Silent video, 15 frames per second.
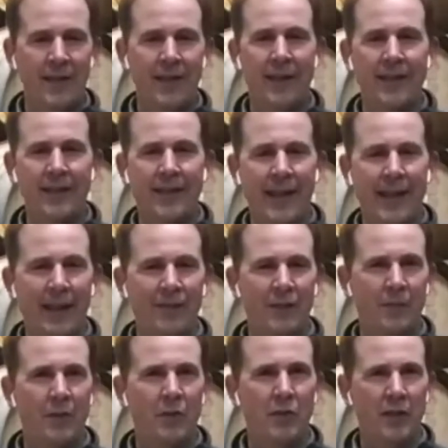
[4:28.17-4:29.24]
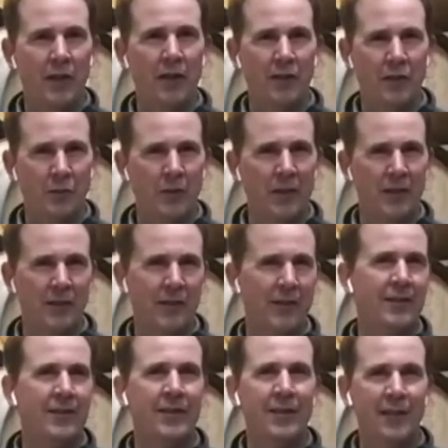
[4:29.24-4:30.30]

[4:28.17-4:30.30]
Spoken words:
and they have some of those characteristics